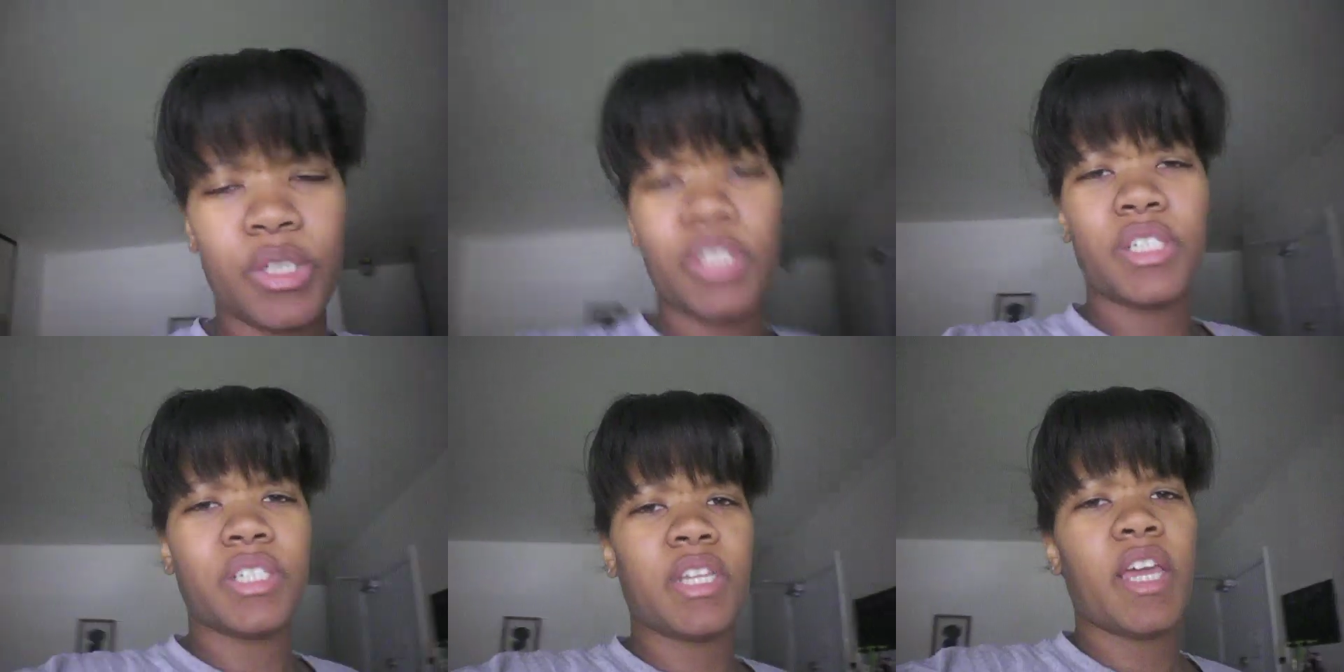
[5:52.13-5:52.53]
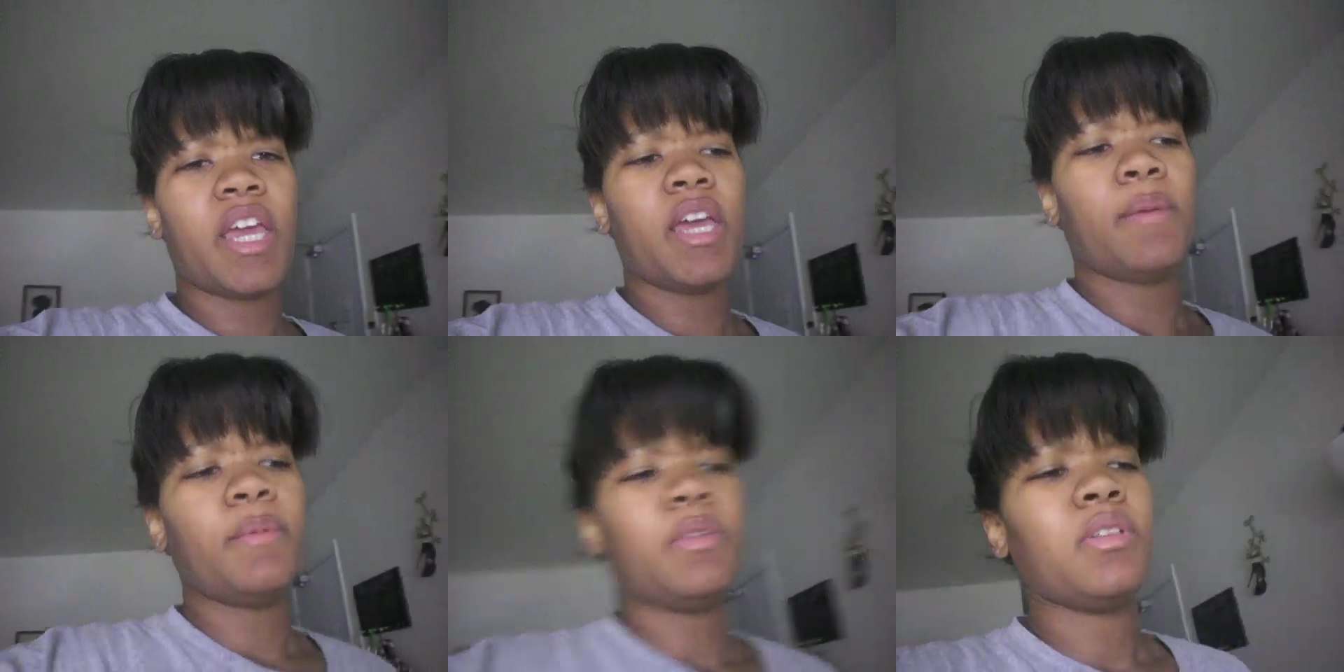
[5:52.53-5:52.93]
It's just a
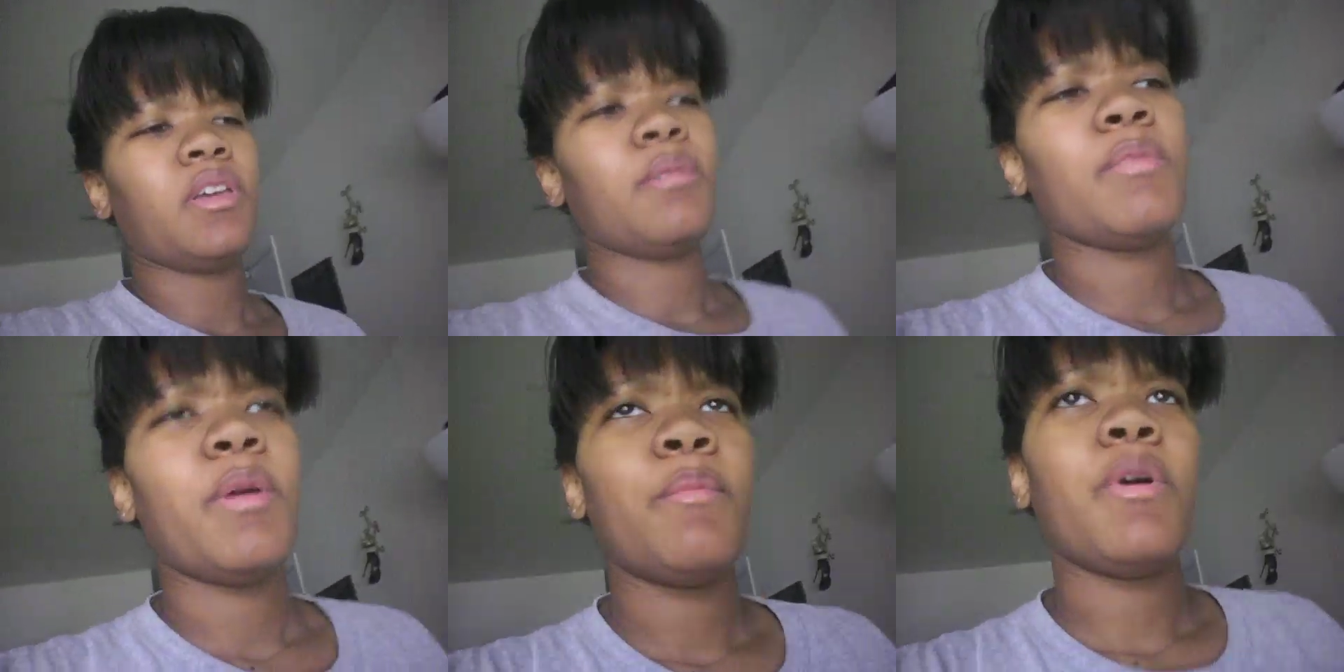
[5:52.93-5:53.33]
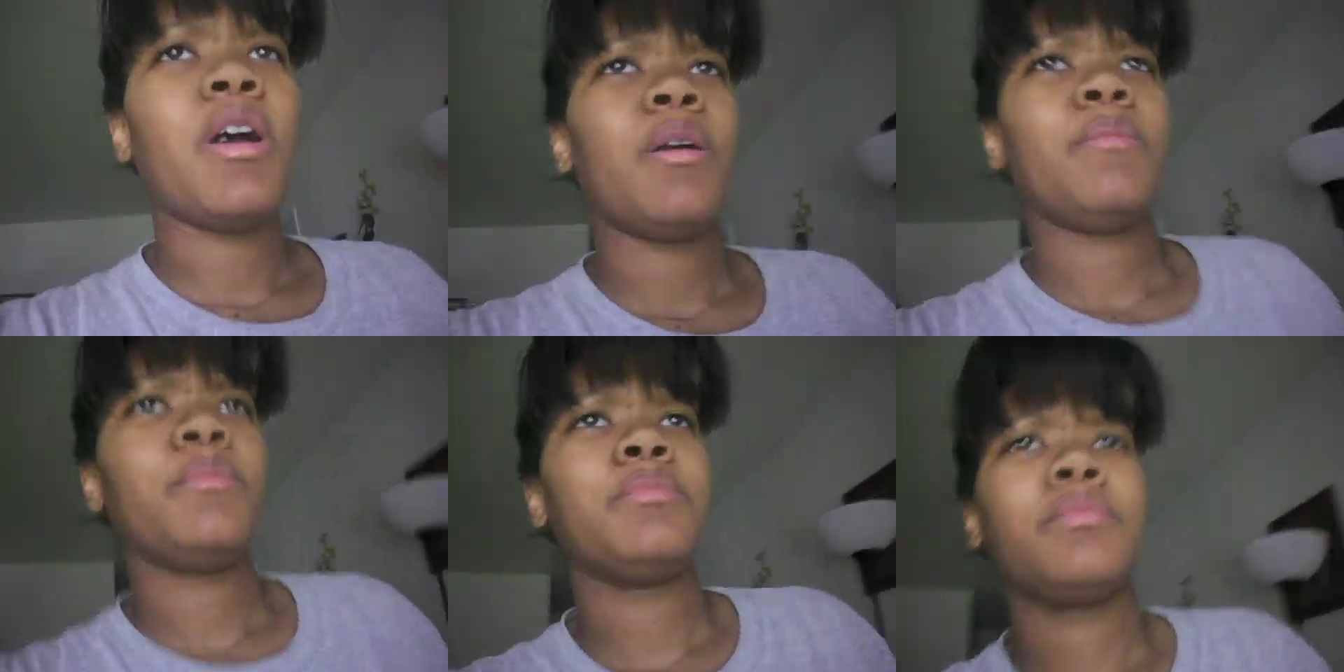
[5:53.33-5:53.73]
habit, like my
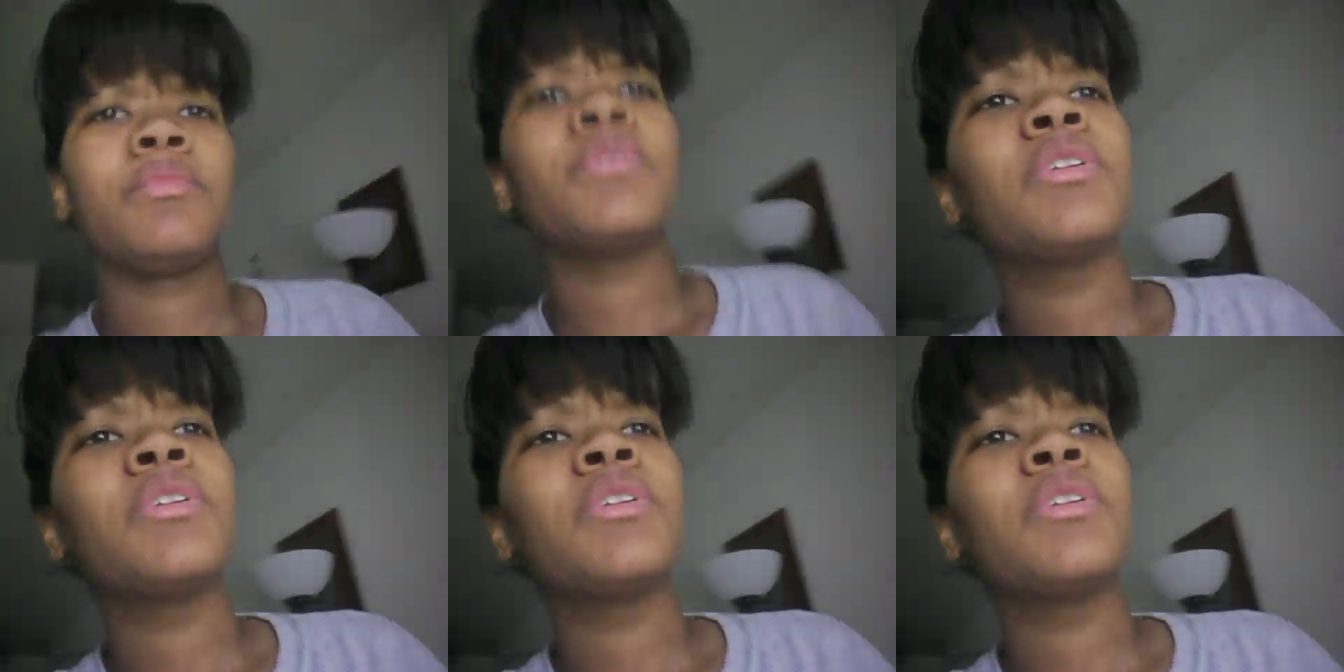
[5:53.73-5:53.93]
mom